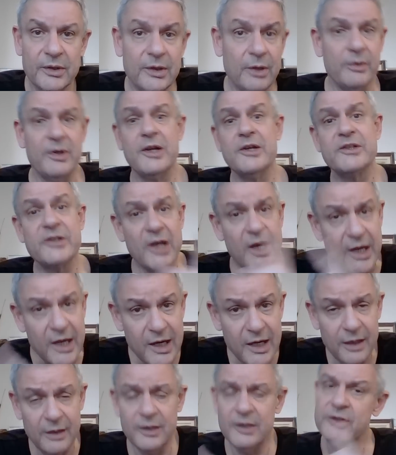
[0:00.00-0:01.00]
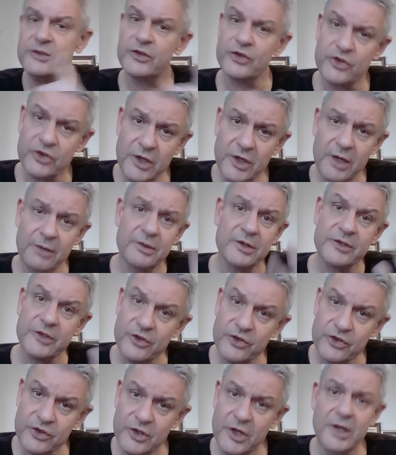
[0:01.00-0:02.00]
Now, when I say he, it's a she, and I
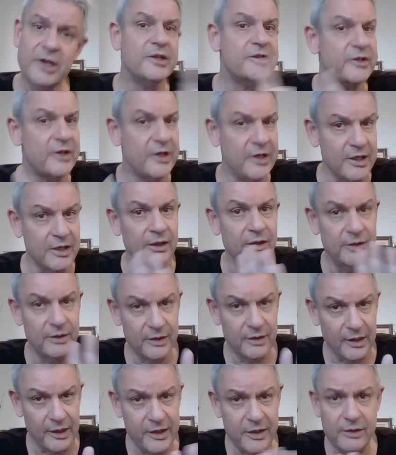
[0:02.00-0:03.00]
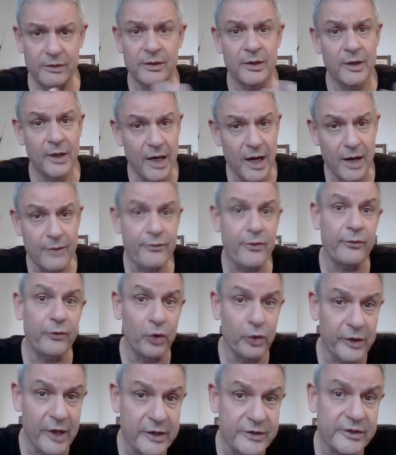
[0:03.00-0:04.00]
say she, it's a he. Clear? Half of
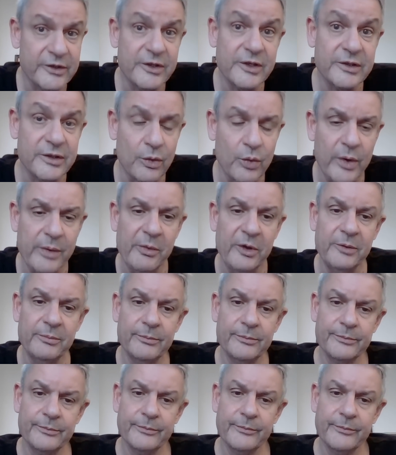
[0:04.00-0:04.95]
all narcissists are women.